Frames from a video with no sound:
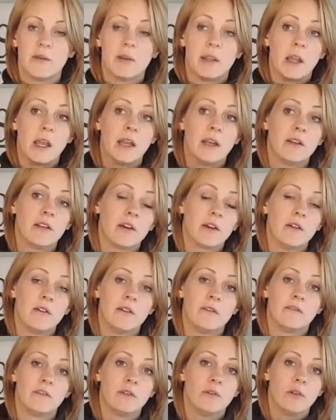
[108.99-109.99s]
Again, though,
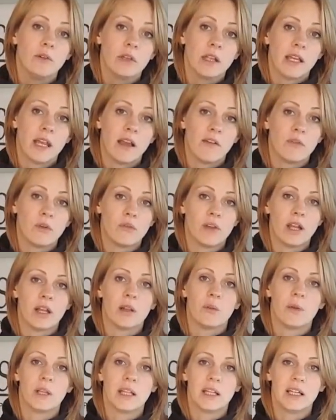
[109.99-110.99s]
if you only have
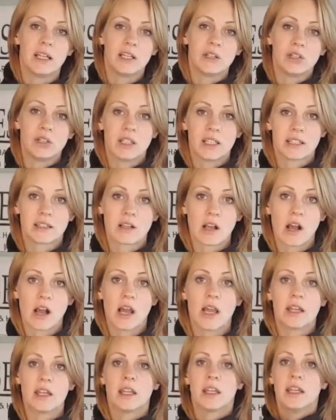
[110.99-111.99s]
availability to this
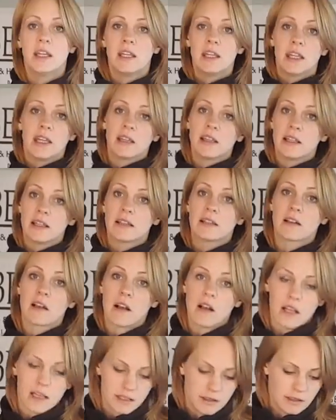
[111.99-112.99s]
kind, get this
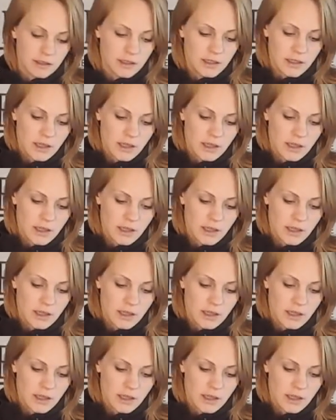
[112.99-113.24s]
kind.